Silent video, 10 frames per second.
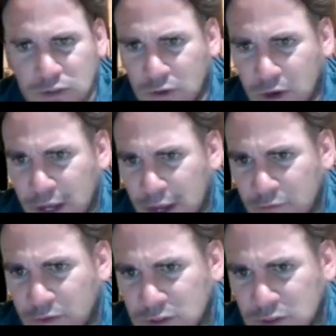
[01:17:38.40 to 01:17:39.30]
So I
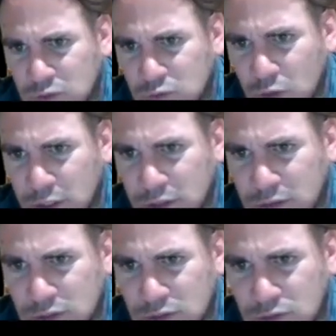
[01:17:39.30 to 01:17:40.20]
have this as
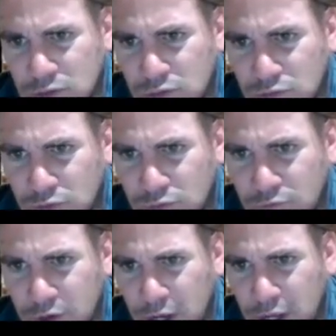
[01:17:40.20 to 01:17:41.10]
1, 2, root
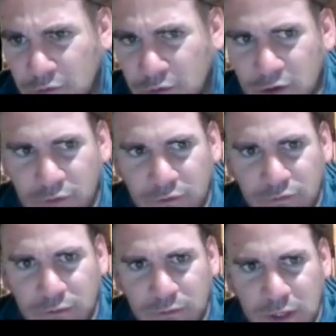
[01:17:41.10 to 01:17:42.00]
5. And if I
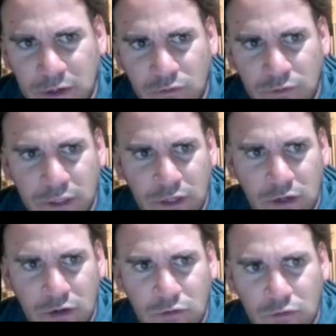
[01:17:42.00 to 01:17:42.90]
flip that over
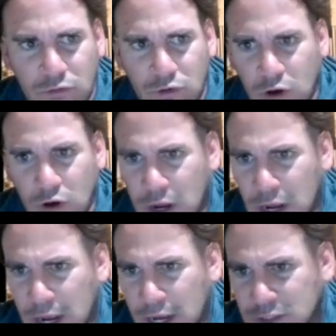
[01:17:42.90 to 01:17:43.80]
here,
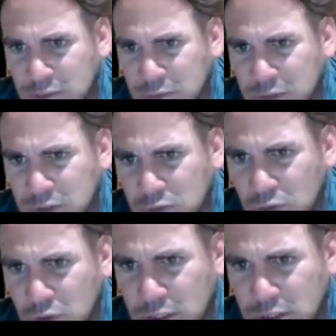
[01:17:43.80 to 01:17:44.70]
X plus
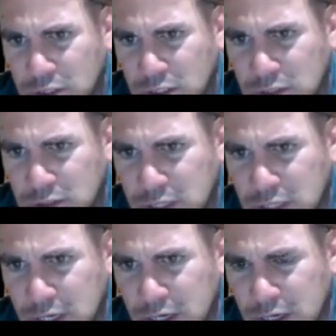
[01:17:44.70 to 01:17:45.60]
1 is
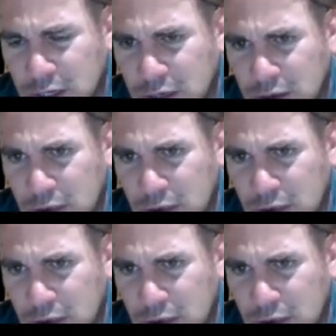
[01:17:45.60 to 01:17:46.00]
there.